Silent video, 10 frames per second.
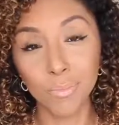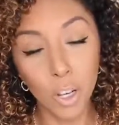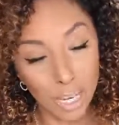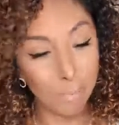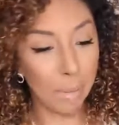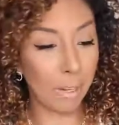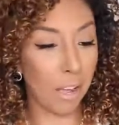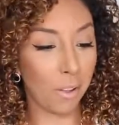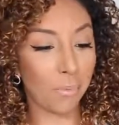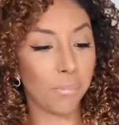Okay, maybe
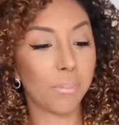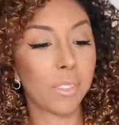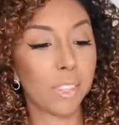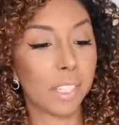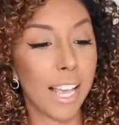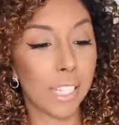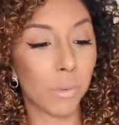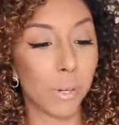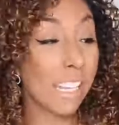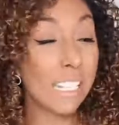not the
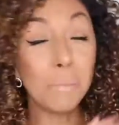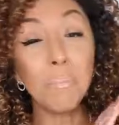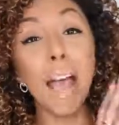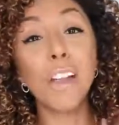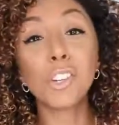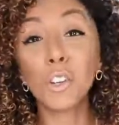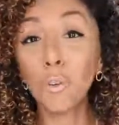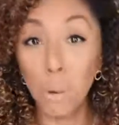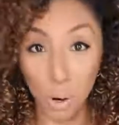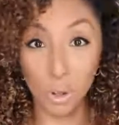last This
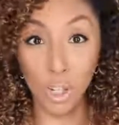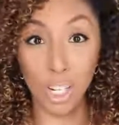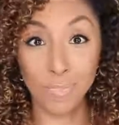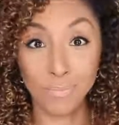magical potion